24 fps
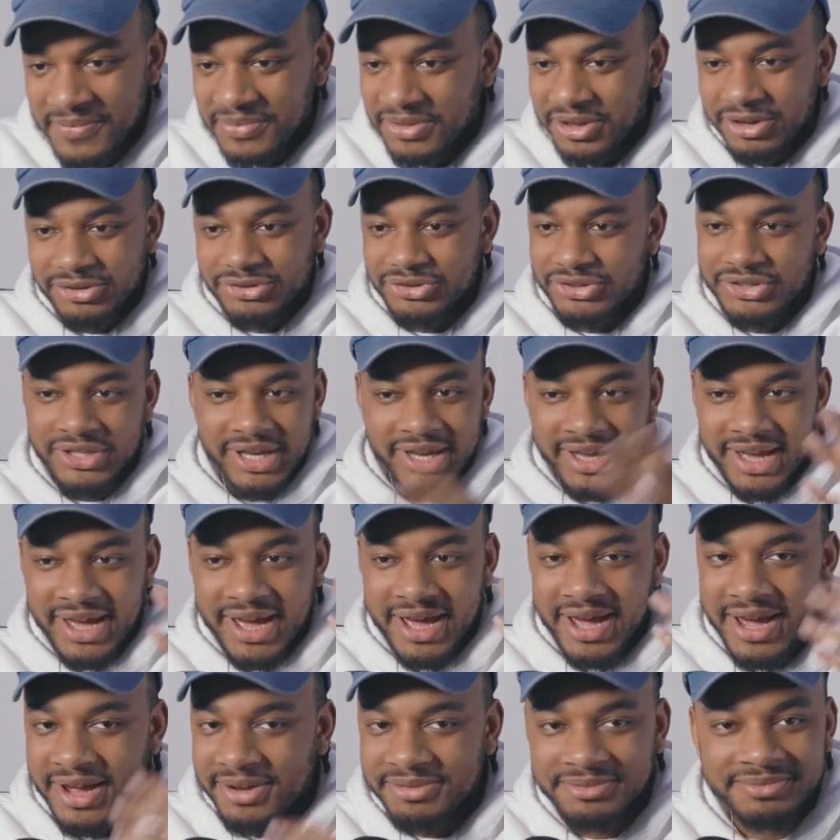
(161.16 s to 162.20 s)
They're just like,
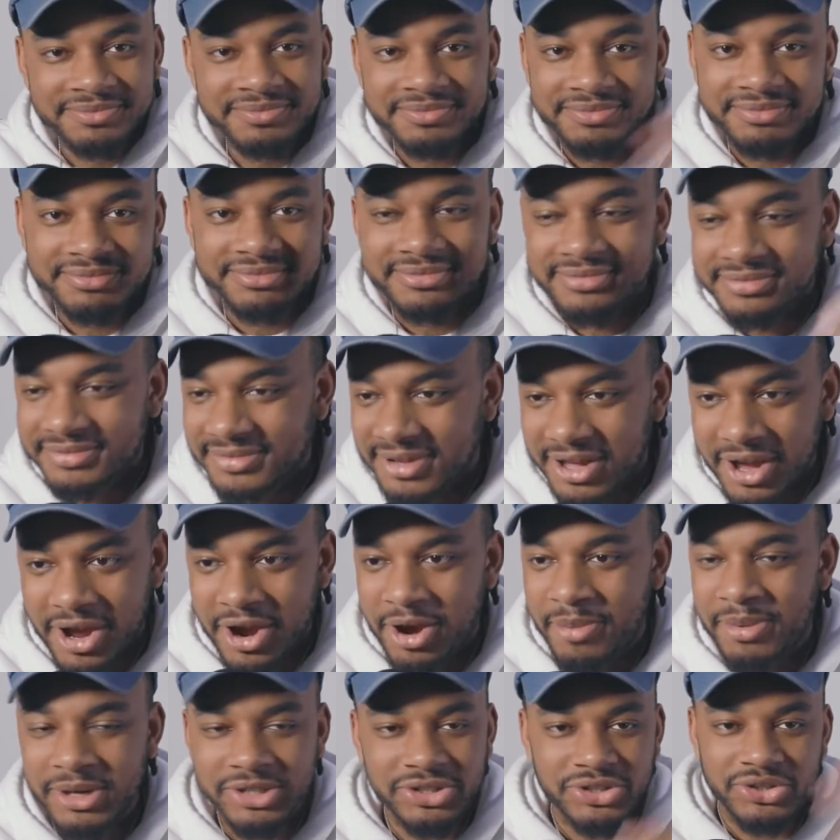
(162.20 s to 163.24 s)

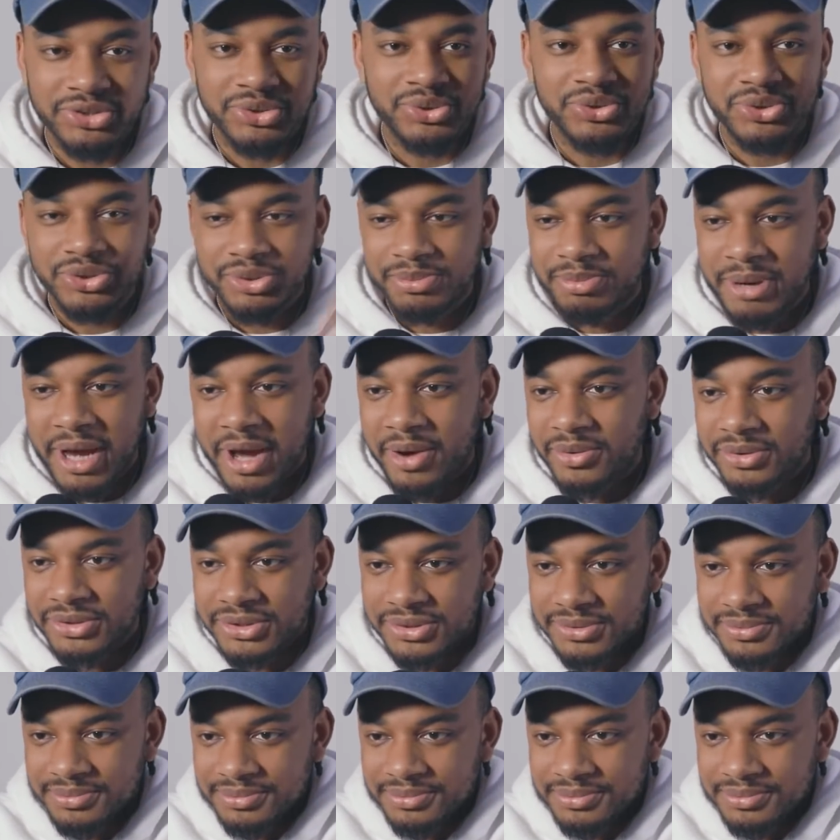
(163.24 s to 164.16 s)
everybody just use your powers.